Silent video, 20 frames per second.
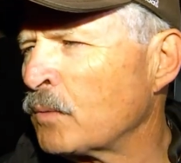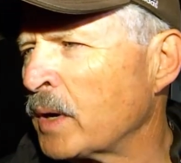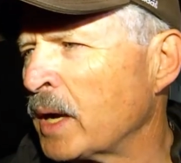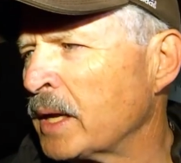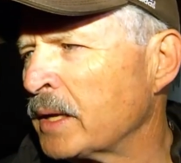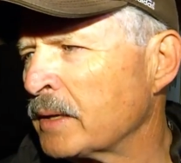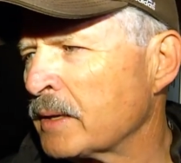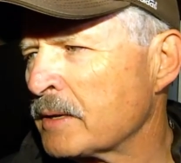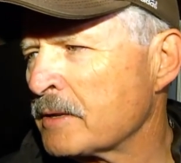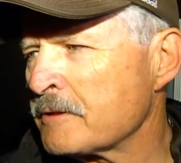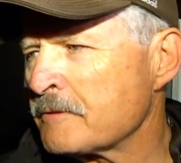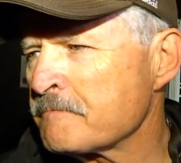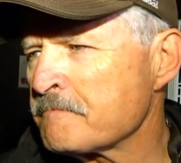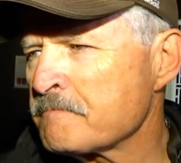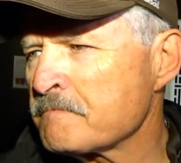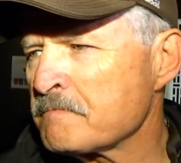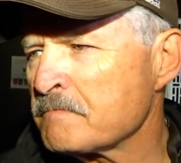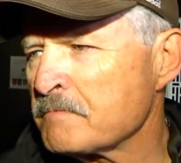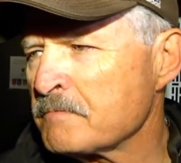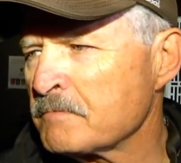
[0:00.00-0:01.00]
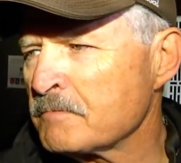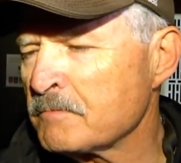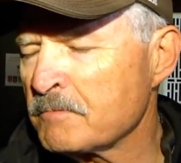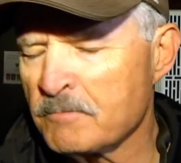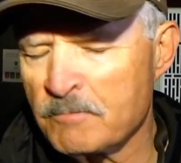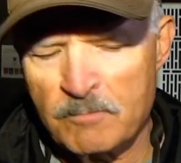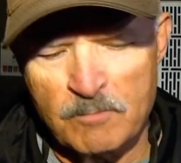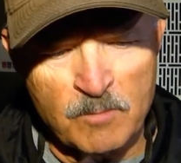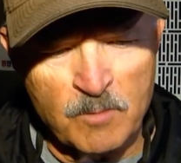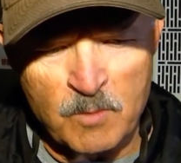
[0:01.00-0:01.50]
already right. Shaking your head. It's a
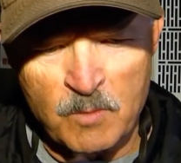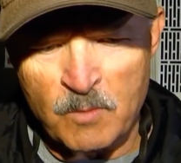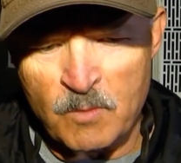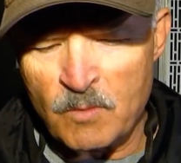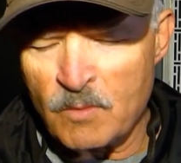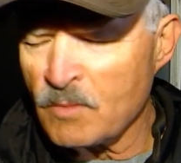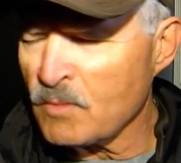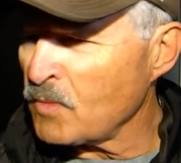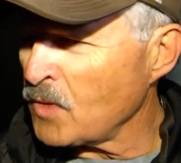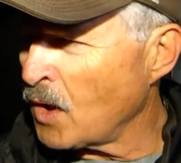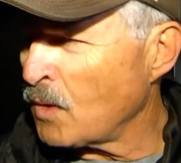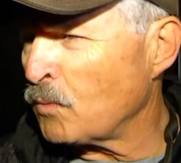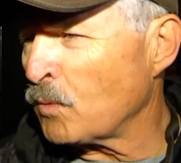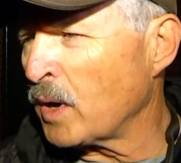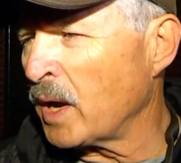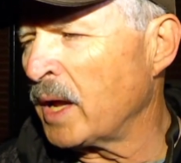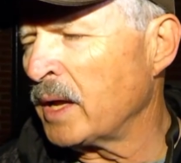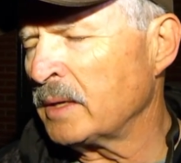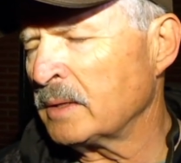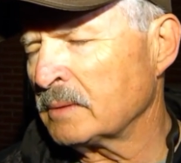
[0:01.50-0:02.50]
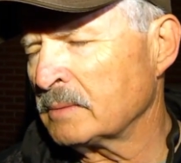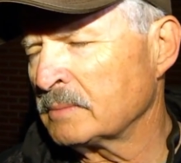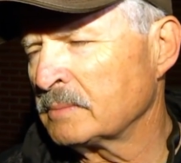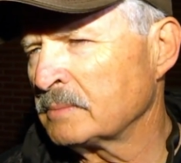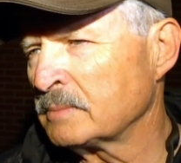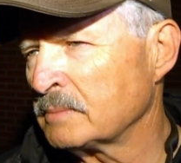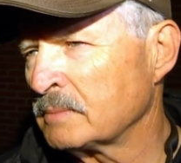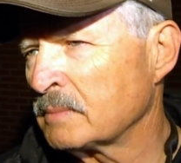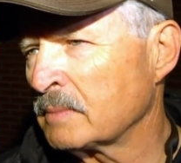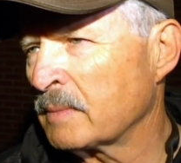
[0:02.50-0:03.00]
win, but right. what,
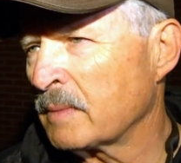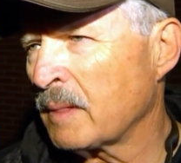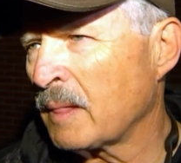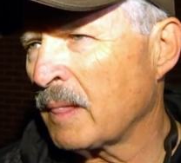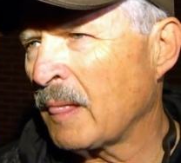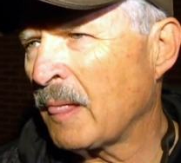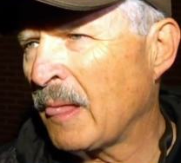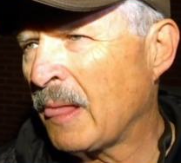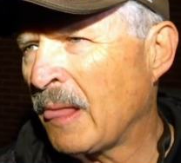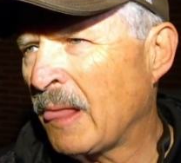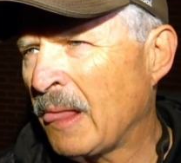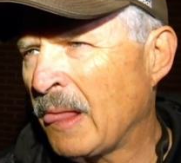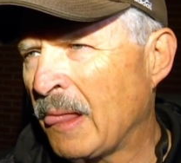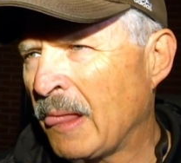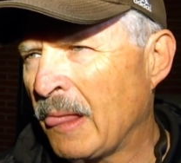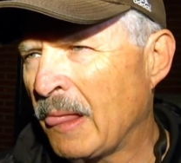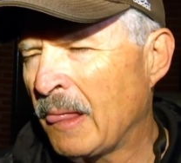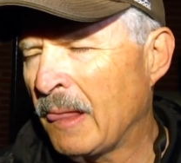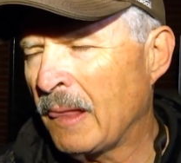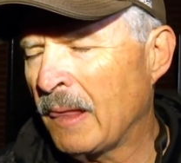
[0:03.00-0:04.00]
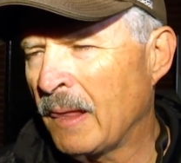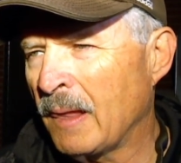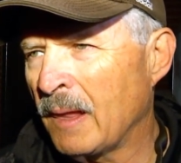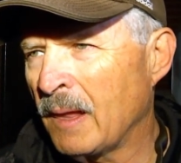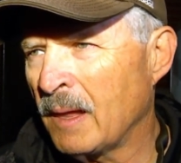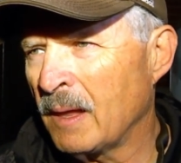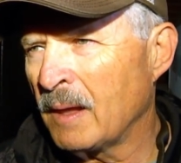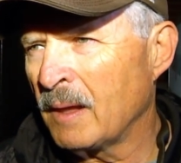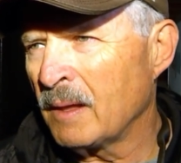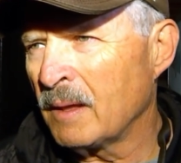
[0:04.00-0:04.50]
what are you looking at that, that needs
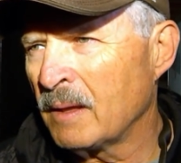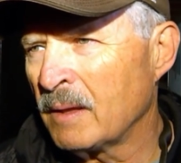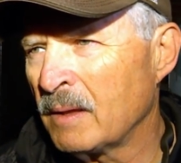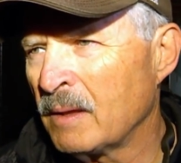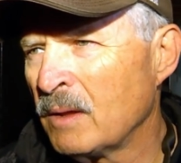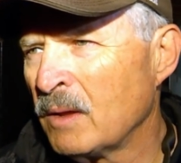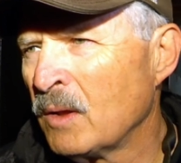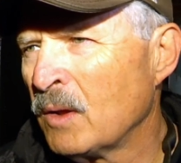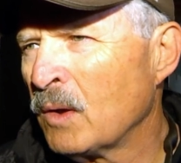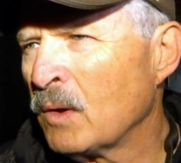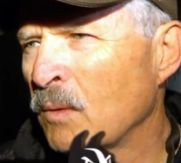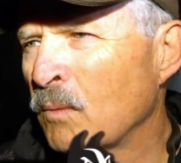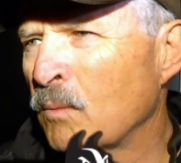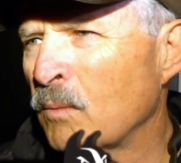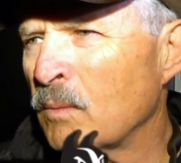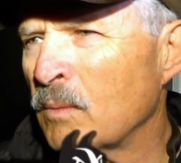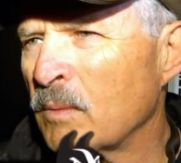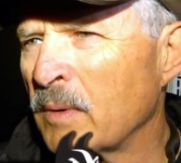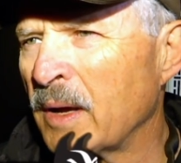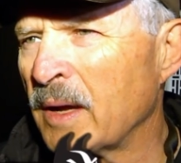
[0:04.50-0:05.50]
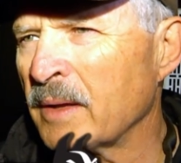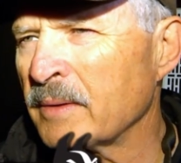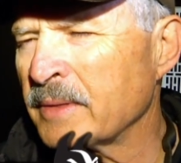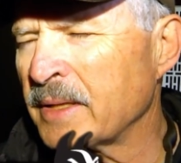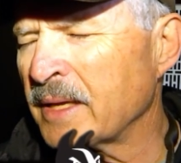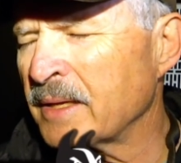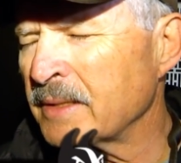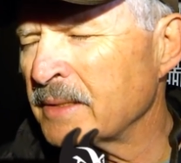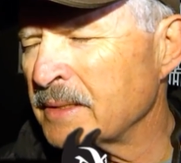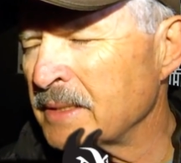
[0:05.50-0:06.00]
to improve? Well,
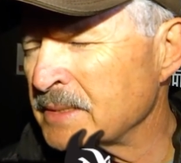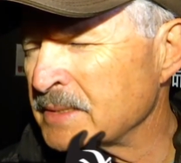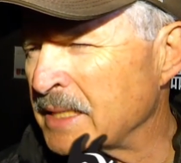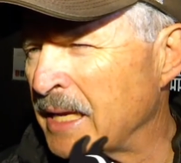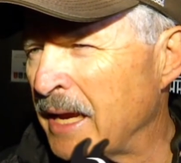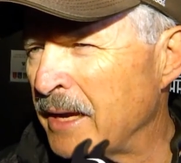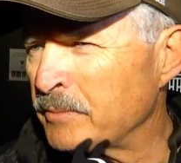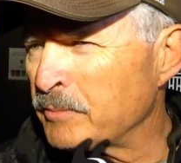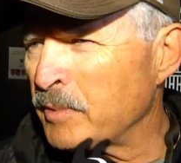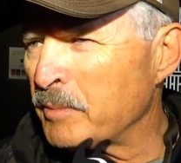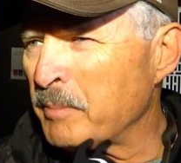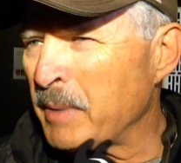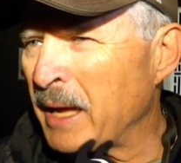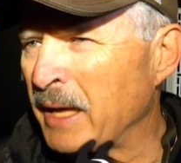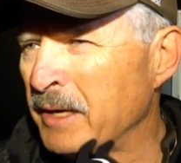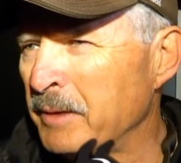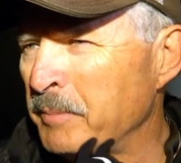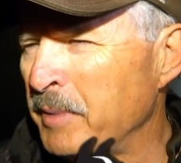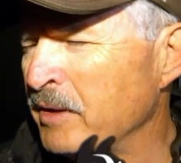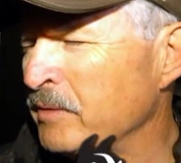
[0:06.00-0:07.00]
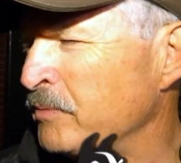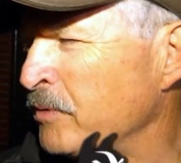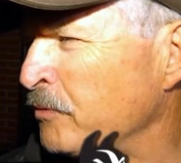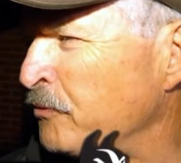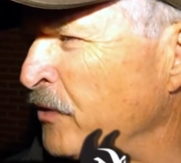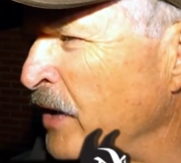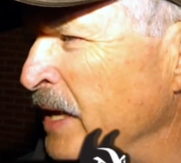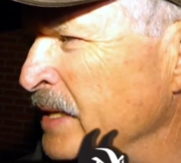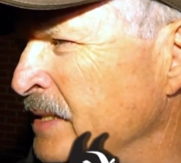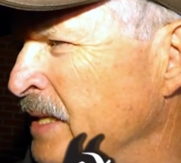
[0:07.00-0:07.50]
that, this game reminded me of a
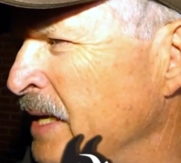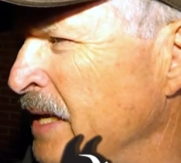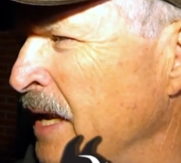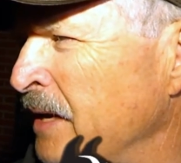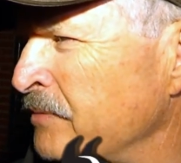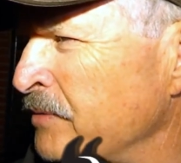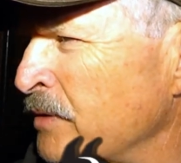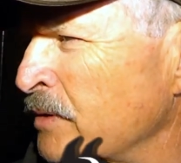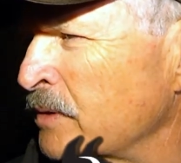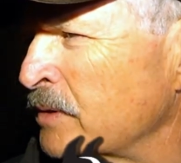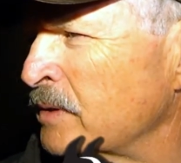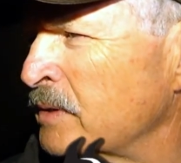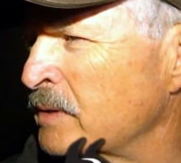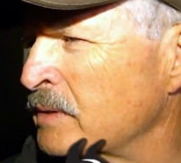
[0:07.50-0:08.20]
fight that never